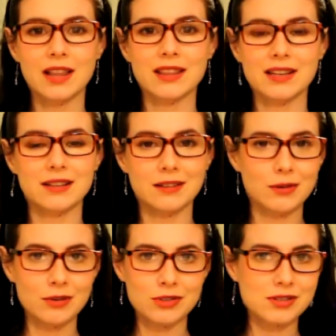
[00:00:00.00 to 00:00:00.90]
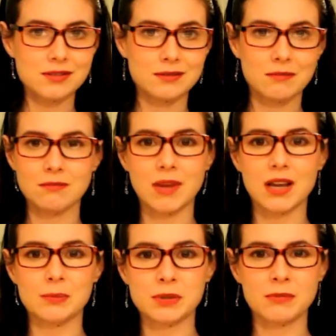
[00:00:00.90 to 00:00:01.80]
then you can just make
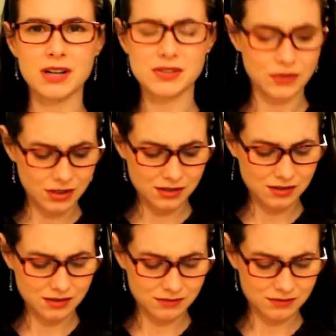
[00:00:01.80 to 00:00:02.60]
up some rice for this.